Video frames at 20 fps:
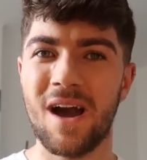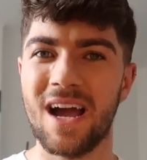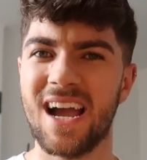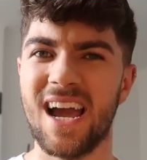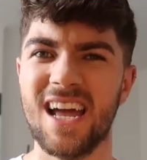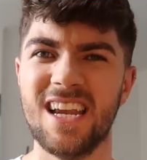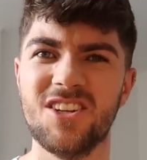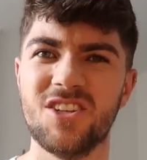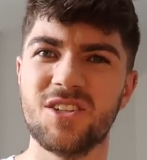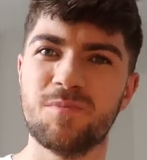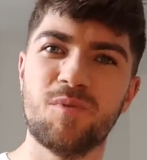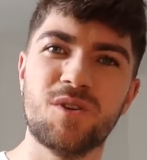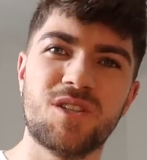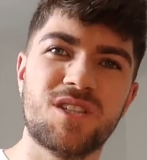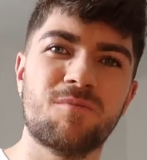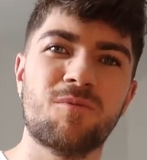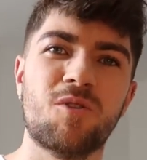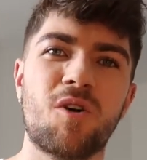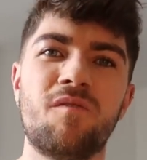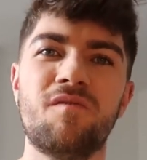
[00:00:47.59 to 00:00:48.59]
I kind of just put
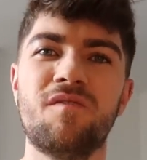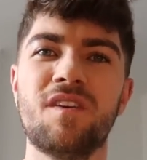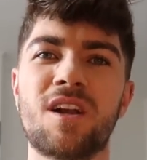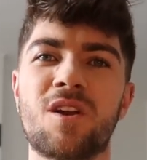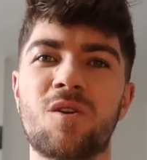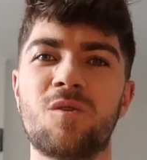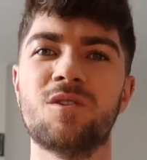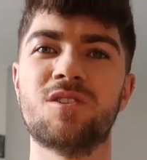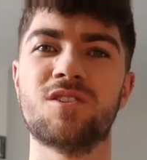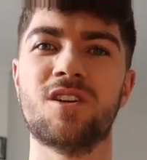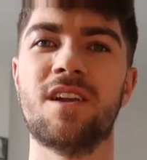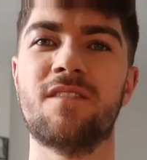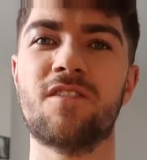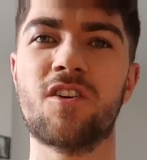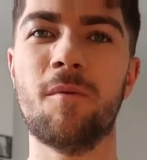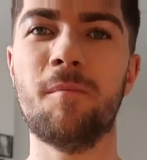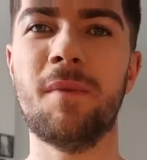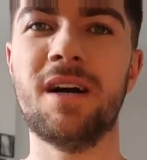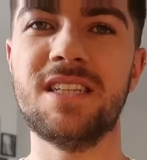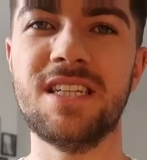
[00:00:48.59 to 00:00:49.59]
some comfy clothes on. I've
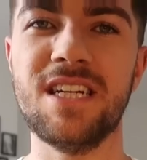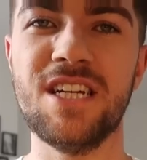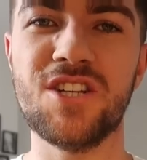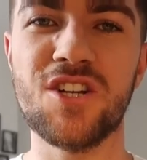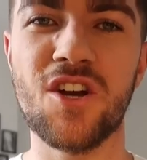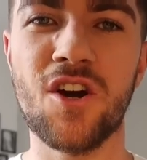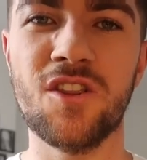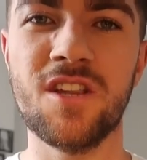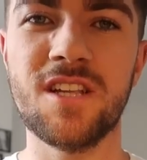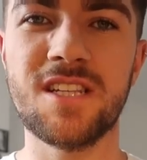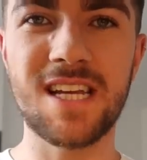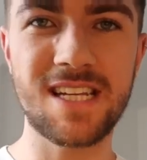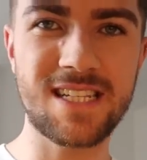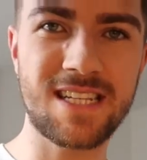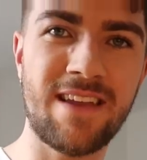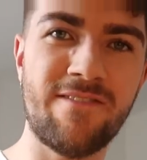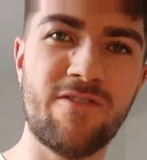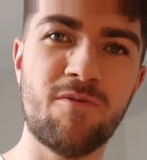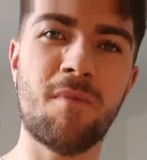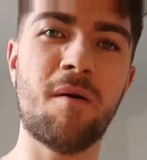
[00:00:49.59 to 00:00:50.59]
got my t-shirt on that says
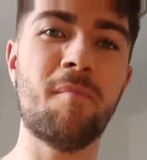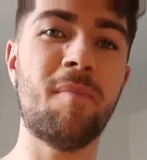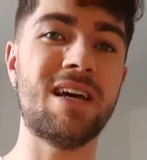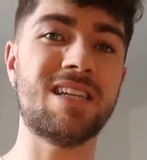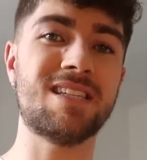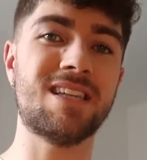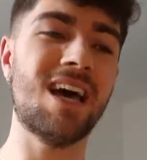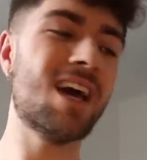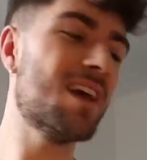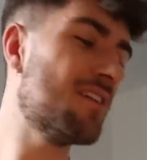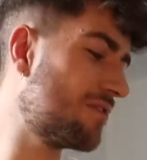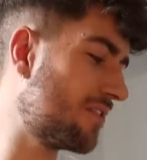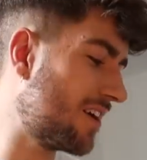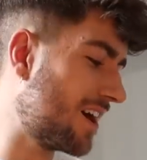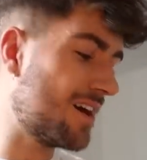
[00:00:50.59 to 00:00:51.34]
living my best life.